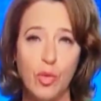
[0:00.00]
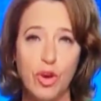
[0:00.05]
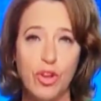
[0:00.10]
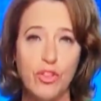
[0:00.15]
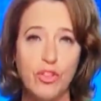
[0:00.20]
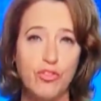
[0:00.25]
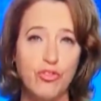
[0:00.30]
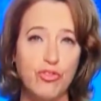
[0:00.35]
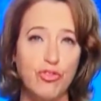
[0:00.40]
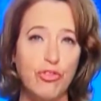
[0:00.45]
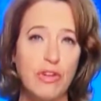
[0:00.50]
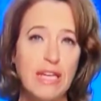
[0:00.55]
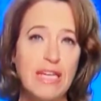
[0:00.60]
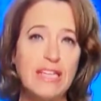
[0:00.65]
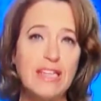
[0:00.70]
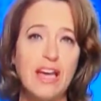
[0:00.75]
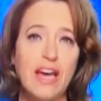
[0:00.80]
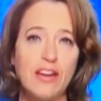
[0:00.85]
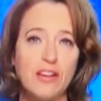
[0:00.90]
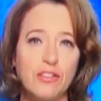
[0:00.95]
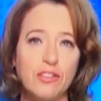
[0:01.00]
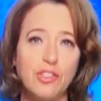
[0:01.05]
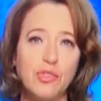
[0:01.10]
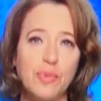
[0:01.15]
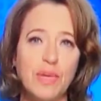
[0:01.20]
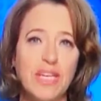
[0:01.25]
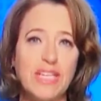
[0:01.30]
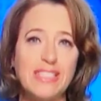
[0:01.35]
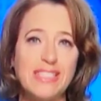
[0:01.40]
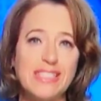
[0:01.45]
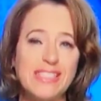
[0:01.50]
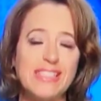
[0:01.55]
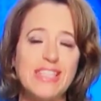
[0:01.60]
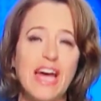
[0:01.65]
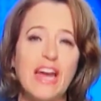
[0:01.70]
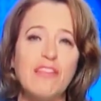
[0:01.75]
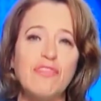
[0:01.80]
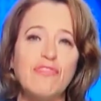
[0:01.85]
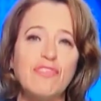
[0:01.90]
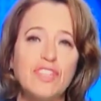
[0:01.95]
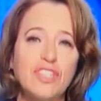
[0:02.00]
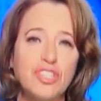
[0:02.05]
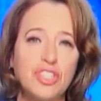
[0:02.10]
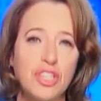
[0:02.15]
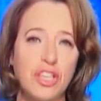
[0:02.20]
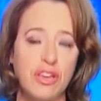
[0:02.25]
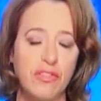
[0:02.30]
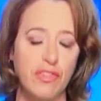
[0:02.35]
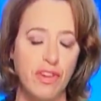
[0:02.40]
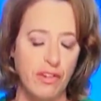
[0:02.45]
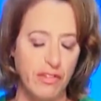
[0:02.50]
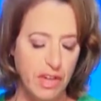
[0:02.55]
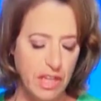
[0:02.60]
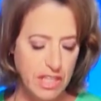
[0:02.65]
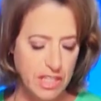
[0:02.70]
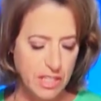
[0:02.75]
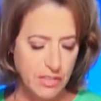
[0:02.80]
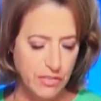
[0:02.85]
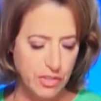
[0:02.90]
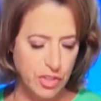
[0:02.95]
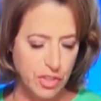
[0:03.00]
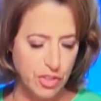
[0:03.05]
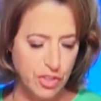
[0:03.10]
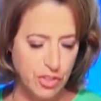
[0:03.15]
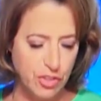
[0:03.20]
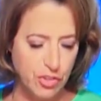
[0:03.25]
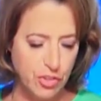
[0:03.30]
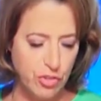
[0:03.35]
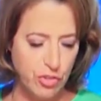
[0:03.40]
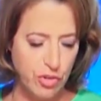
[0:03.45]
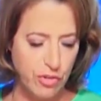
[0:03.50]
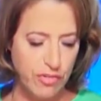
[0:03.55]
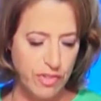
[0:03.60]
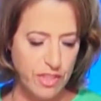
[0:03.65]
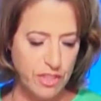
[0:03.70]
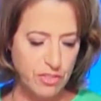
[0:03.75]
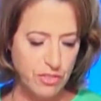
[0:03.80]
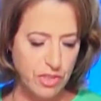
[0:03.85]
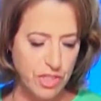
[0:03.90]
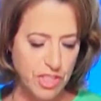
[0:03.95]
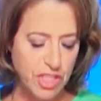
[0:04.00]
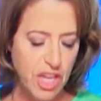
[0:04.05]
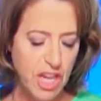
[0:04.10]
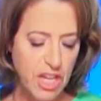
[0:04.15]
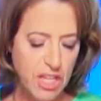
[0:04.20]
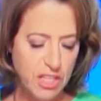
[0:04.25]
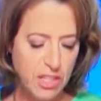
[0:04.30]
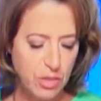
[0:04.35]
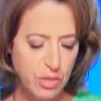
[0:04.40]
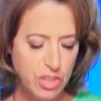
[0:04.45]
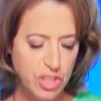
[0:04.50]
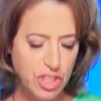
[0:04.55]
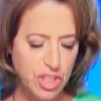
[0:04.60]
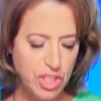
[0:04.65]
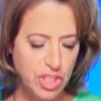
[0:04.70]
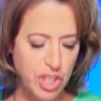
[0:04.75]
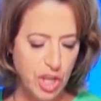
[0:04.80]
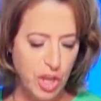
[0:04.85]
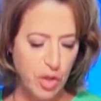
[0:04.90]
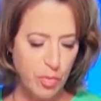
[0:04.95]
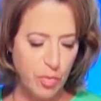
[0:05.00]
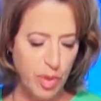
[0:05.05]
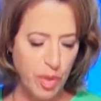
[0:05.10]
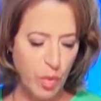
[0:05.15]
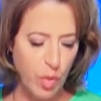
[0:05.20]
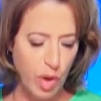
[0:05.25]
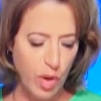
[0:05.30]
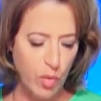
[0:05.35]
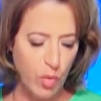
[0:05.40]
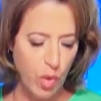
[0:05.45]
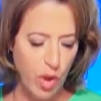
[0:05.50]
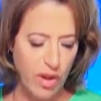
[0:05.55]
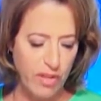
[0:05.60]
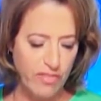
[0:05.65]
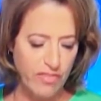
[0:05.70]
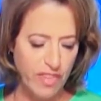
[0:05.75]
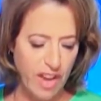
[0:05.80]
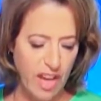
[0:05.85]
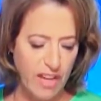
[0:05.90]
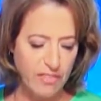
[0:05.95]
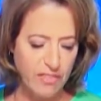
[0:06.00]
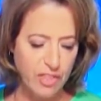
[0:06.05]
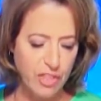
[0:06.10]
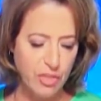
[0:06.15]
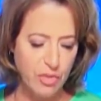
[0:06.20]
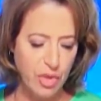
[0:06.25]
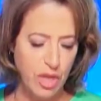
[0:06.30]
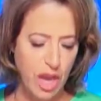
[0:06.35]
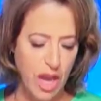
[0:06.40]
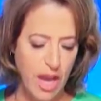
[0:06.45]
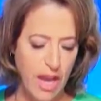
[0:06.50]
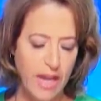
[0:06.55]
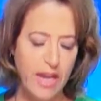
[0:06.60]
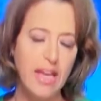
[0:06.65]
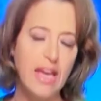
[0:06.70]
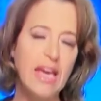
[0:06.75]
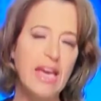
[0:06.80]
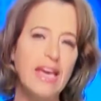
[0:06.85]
one of those Greek letters, because it's not officially a variant of concern or of interest. So it's just called B11529.